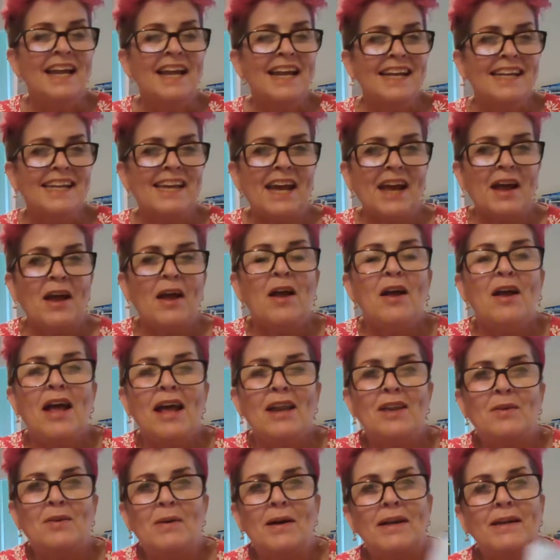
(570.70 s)
Yeah,
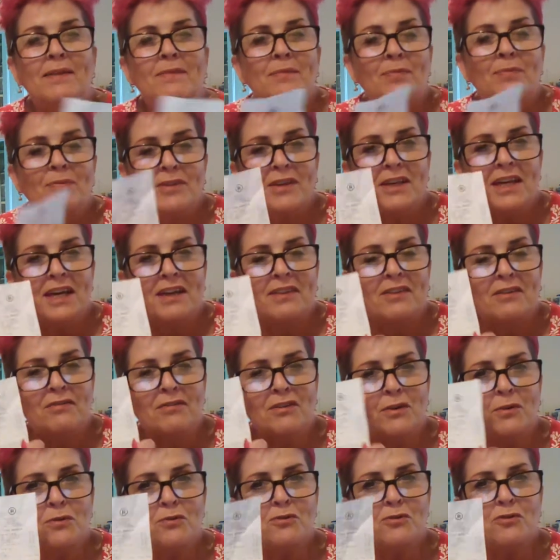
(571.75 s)
anyway, yeah, the
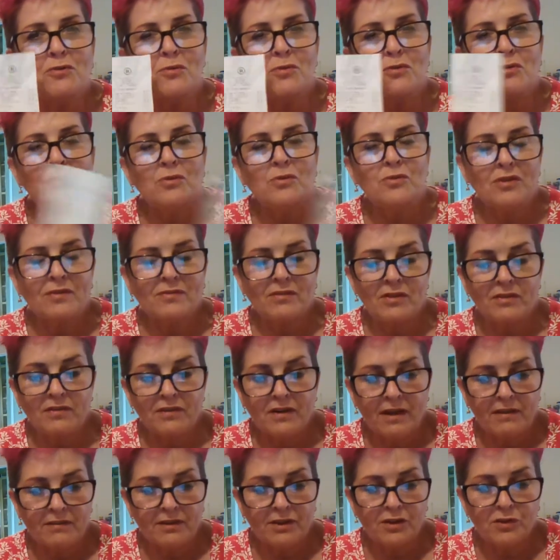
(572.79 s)
fuchsias were
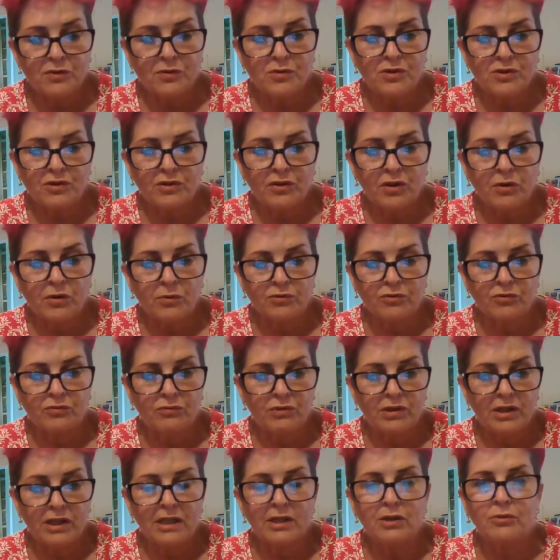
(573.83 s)
£2.75 each, which I thought was a
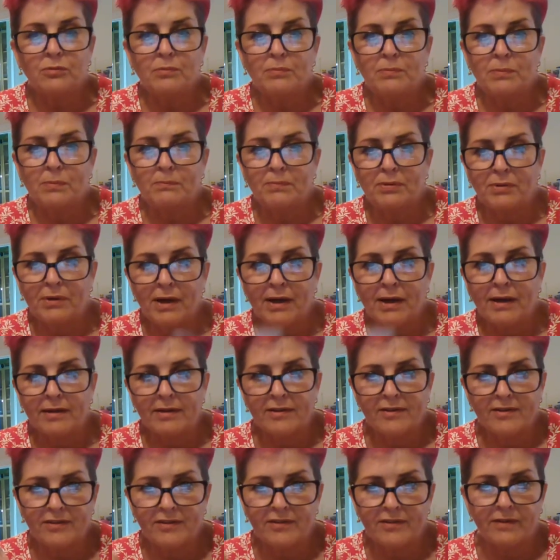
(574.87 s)
really good
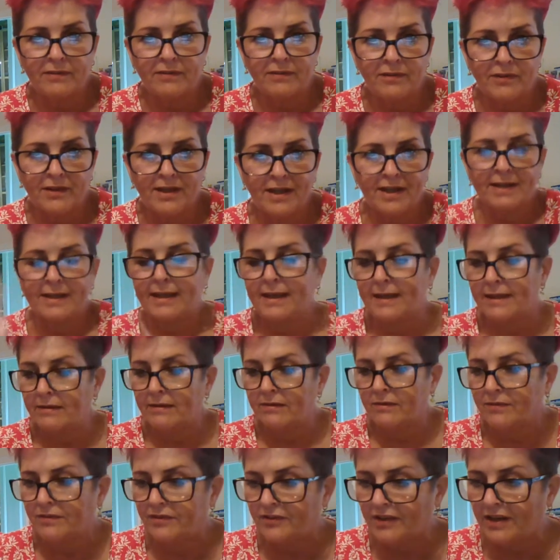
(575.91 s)
price for that kind of
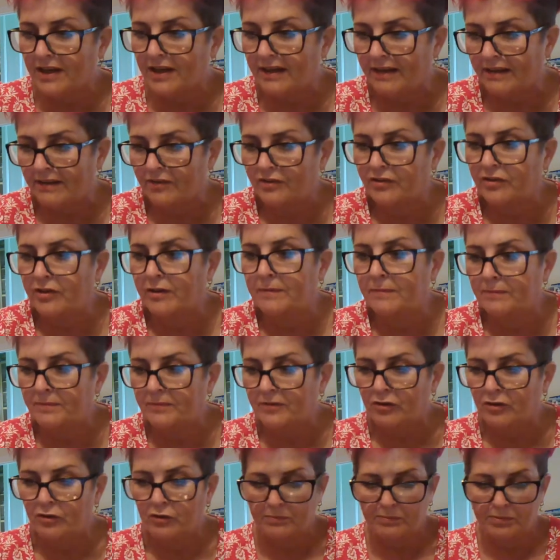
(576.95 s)
size.
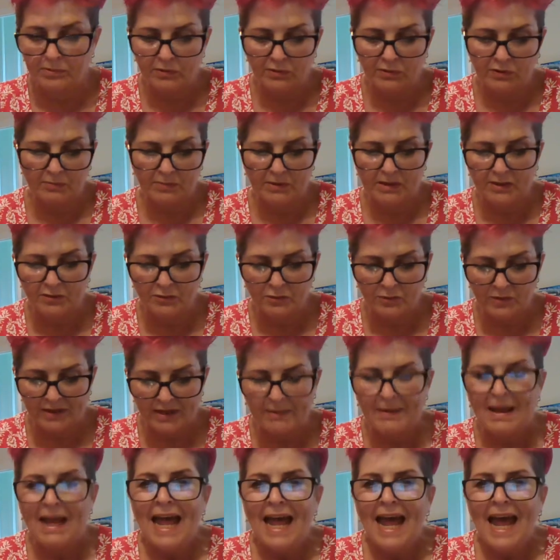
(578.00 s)
So I'm pleased with them.
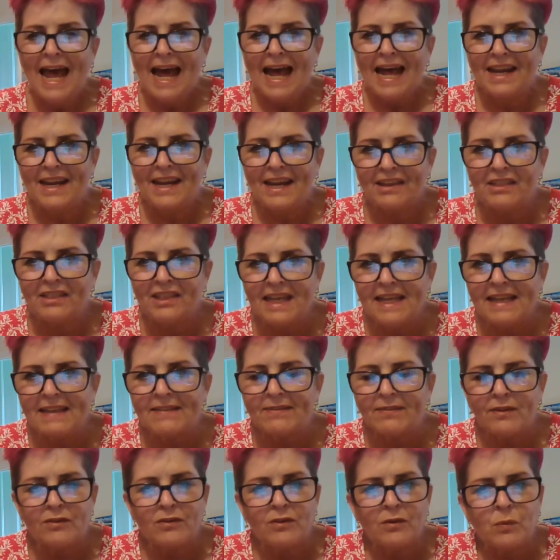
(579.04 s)
And I think
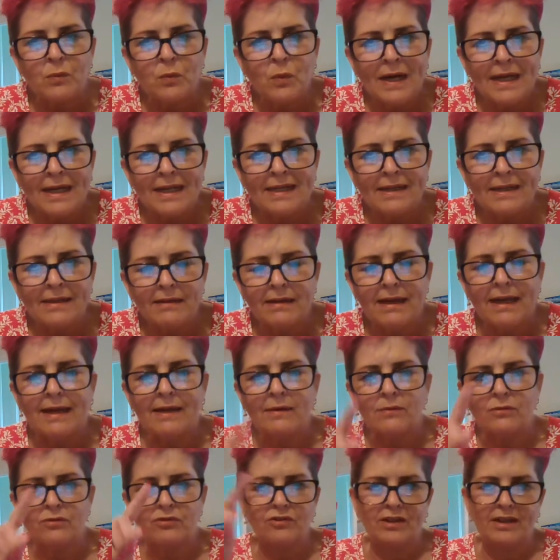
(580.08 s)
they're the white
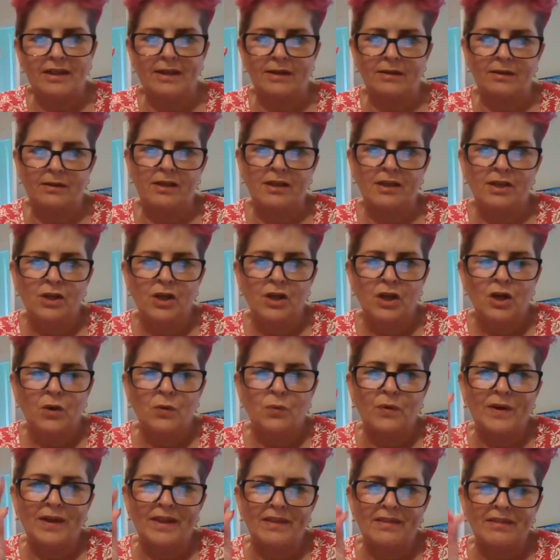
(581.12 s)
outside
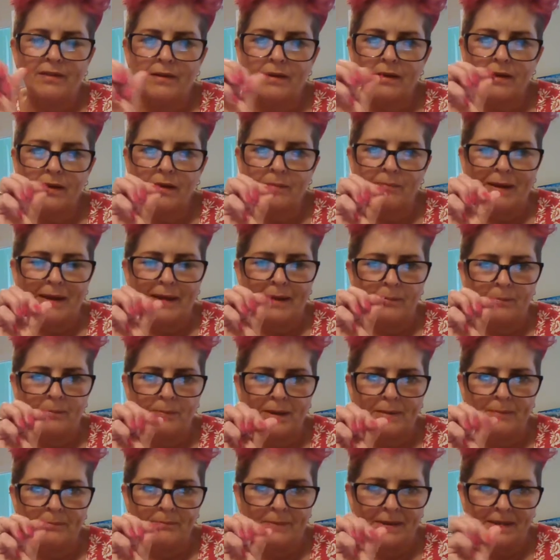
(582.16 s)
with a pale
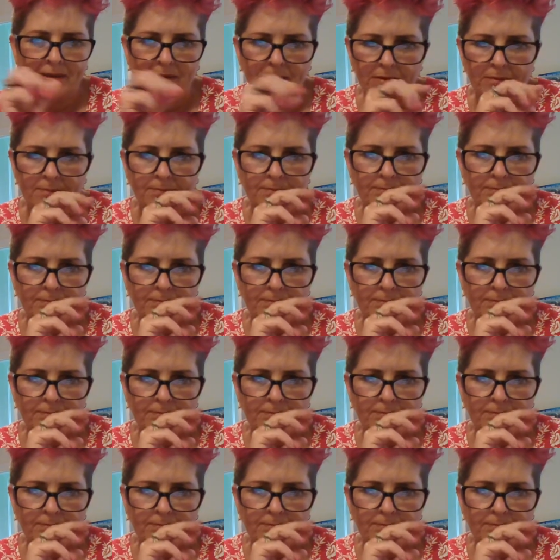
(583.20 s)
pink middle,